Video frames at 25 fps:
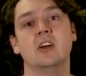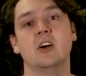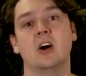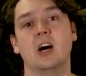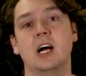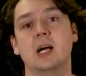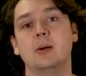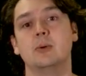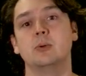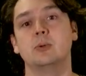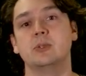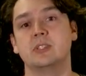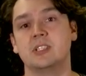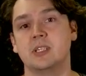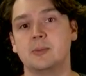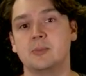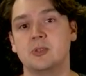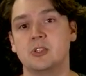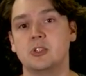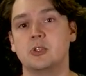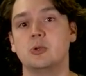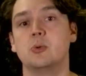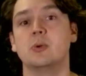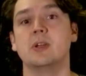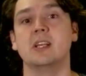I will
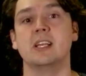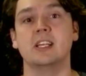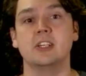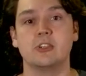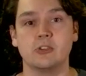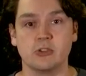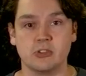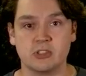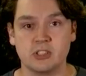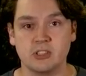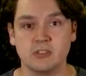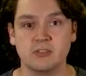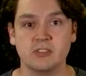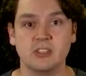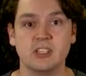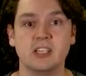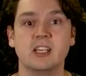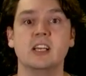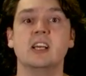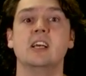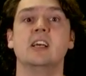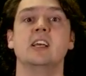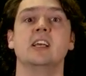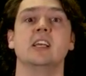attempt to iteratively